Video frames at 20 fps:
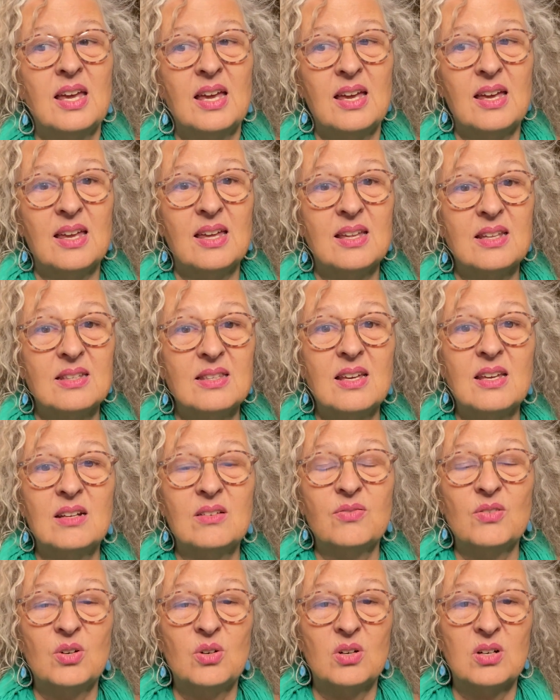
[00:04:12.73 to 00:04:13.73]
And then,
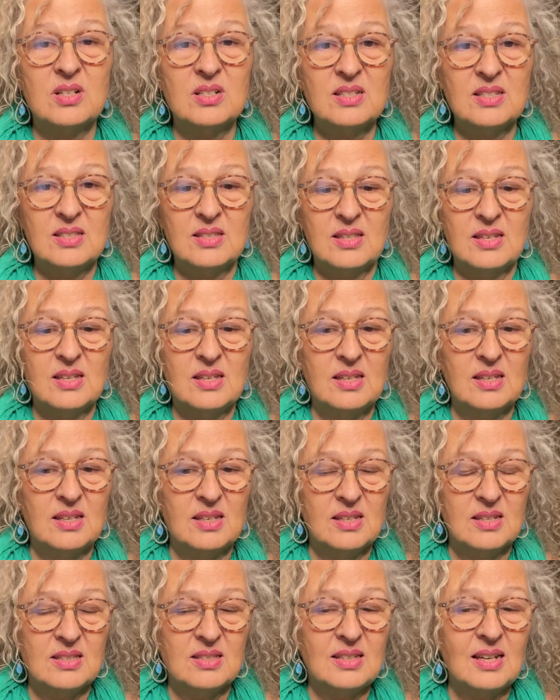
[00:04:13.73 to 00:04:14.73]
of course,
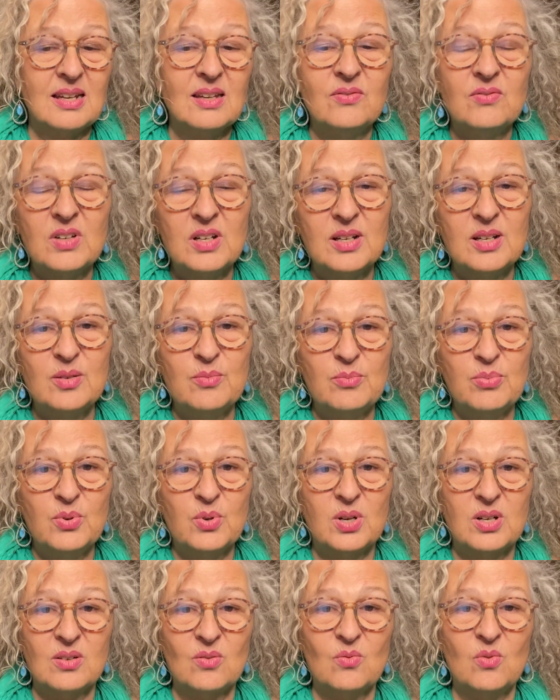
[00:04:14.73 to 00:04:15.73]
the second very
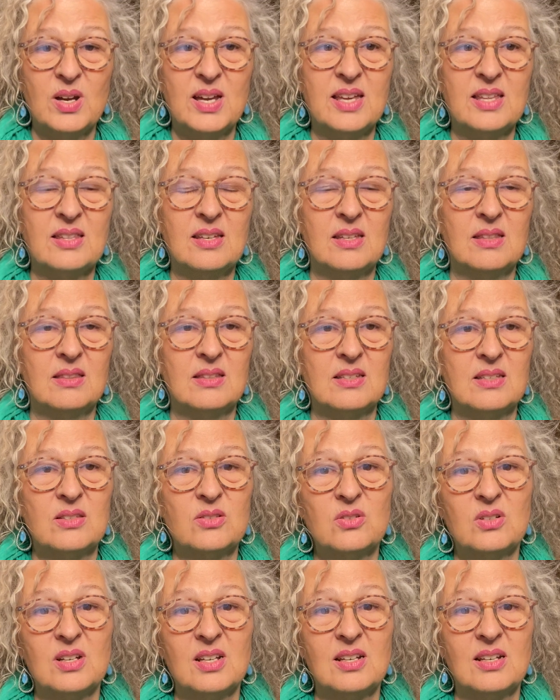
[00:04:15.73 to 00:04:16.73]
important way that this
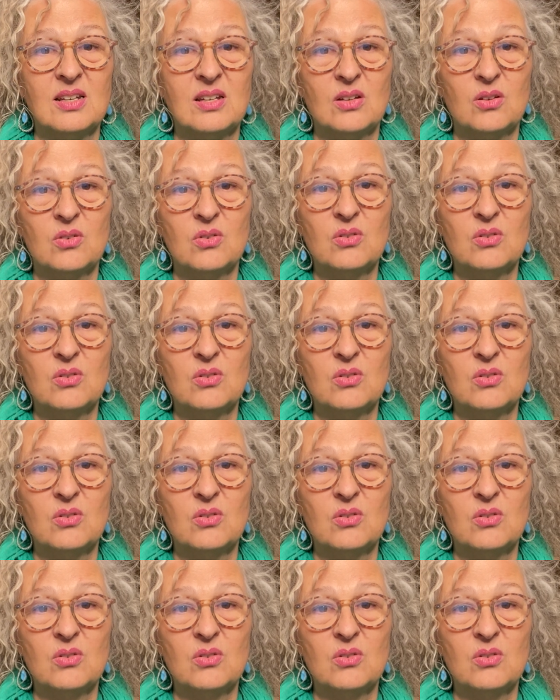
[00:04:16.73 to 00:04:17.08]
training